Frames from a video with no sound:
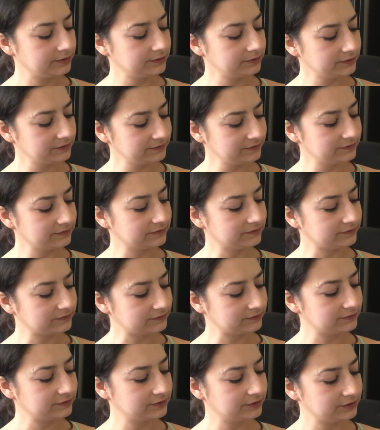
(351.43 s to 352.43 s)
This is.
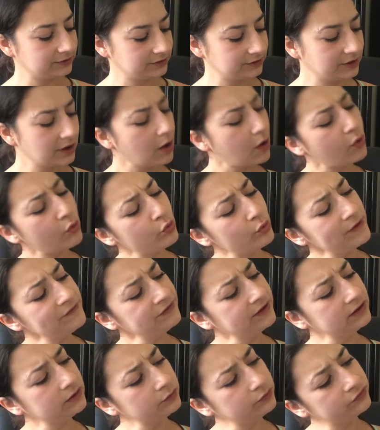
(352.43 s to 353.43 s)
Oh, and they
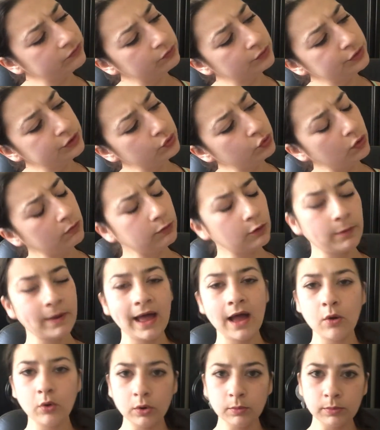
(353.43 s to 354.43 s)
use renewable
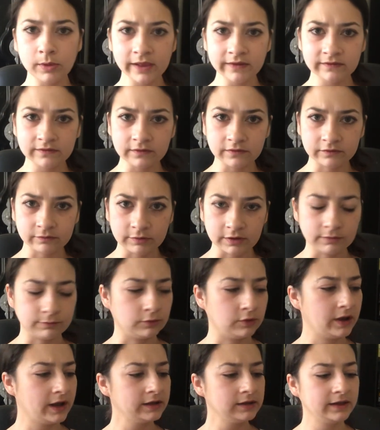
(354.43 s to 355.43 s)
power. Bless these
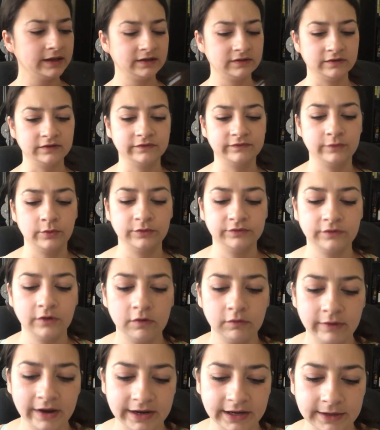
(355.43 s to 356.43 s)
people. I like these folks
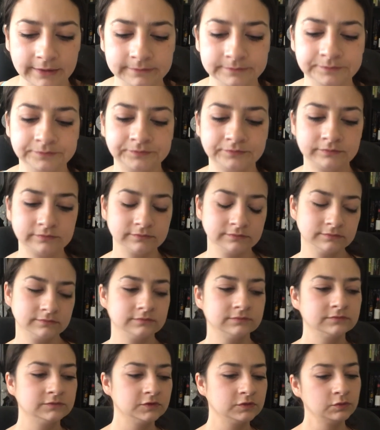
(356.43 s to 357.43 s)
already.
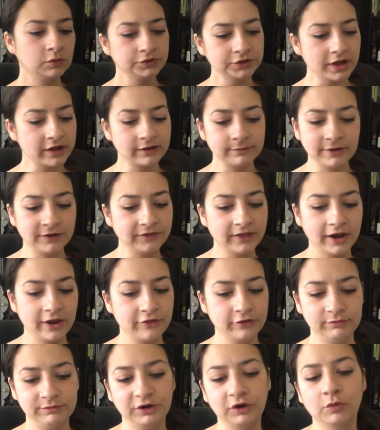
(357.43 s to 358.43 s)
We'll talk about that
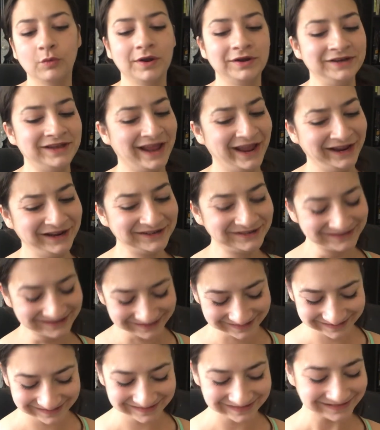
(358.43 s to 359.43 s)
other beer one day.
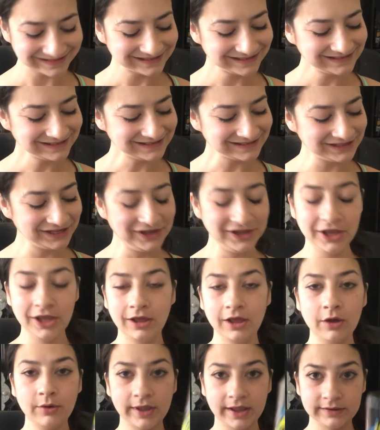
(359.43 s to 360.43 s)

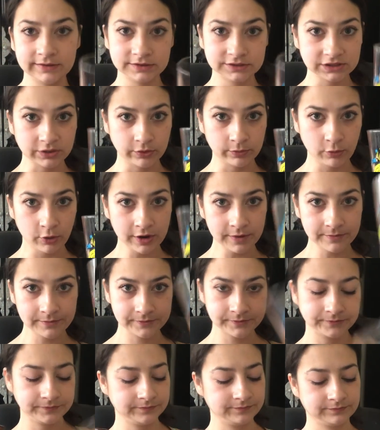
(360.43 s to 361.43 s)
okay, shall we pour?
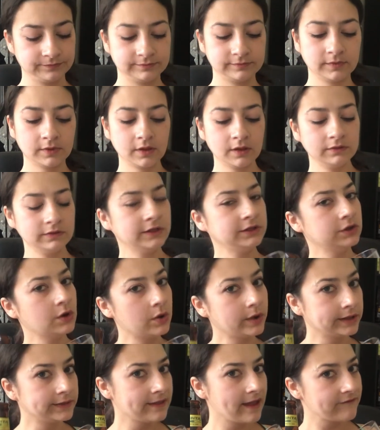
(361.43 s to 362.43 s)
And y'all
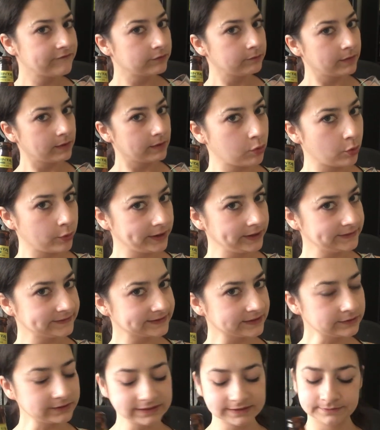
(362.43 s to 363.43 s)
can laugh at pouring
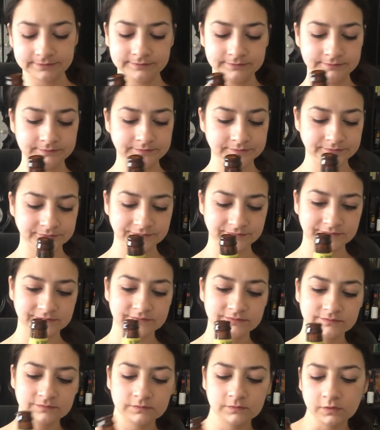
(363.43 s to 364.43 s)
skills.
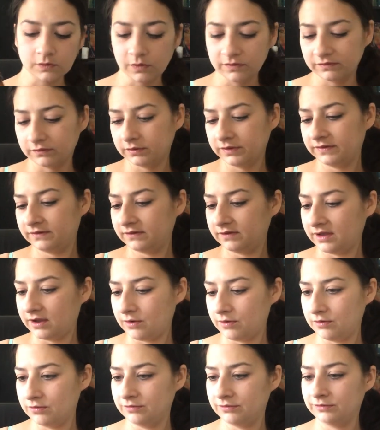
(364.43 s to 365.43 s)
Also, let's see
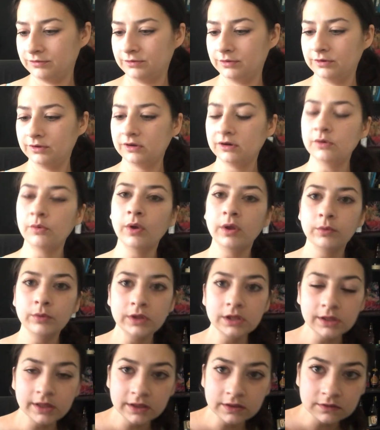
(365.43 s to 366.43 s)
how I, I
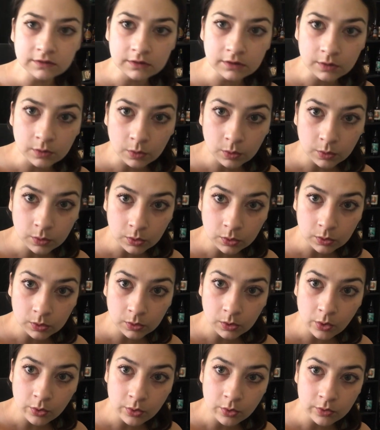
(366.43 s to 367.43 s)
really like the
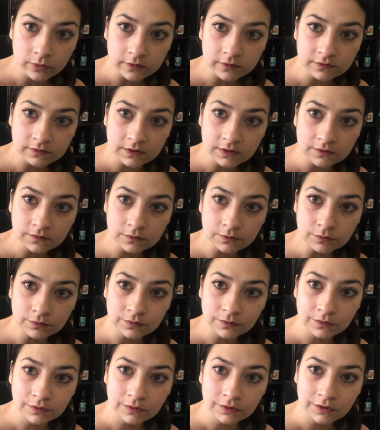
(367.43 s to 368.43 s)
logo that they do.
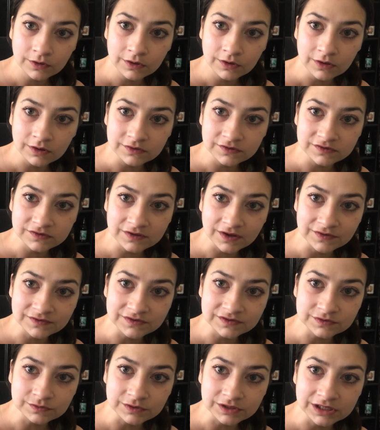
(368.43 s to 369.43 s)
It just has
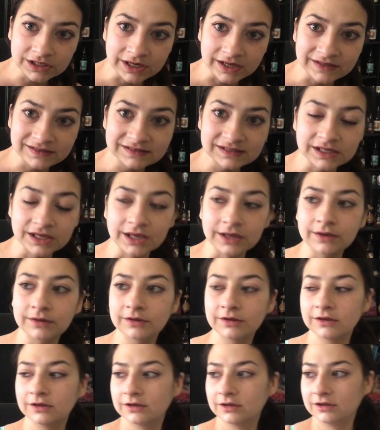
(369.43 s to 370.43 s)
this really nice like
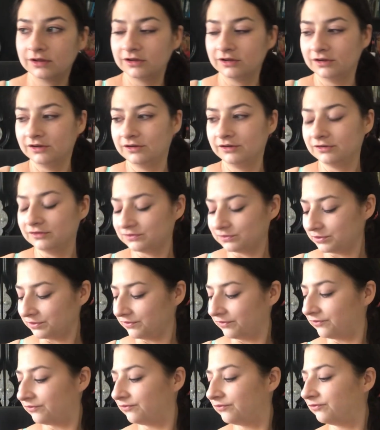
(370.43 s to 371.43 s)
sort of
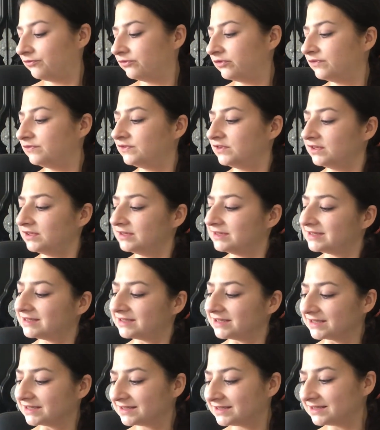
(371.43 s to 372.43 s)
50s,
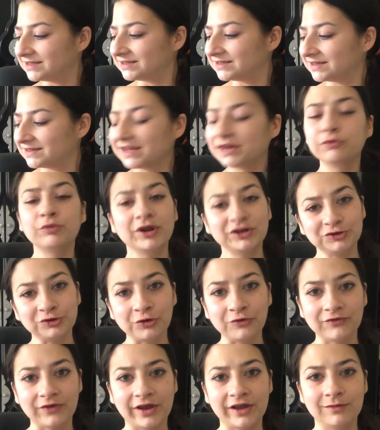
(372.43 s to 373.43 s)
60s, like retro
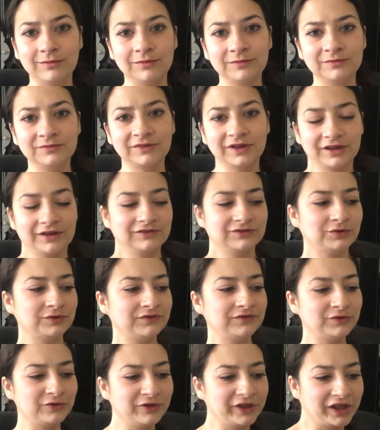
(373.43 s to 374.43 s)
vibe. Like I sort of
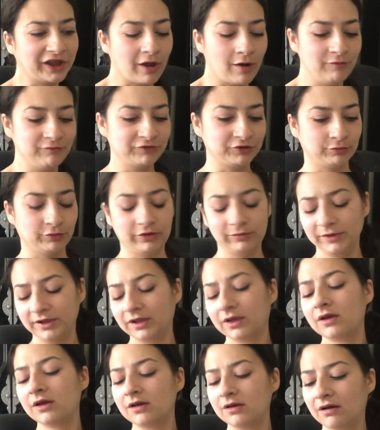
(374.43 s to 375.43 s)
feel like comfortable.
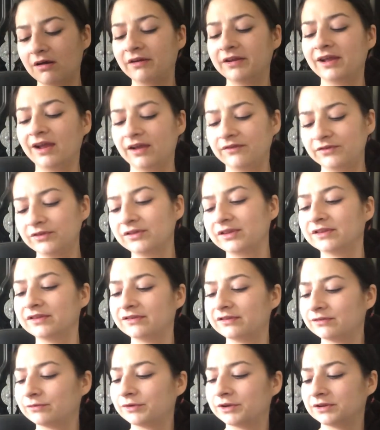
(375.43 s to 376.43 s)
Like, oh yeah, I feel like
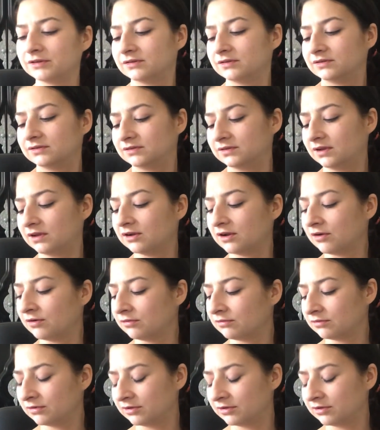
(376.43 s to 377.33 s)
this is what, you know,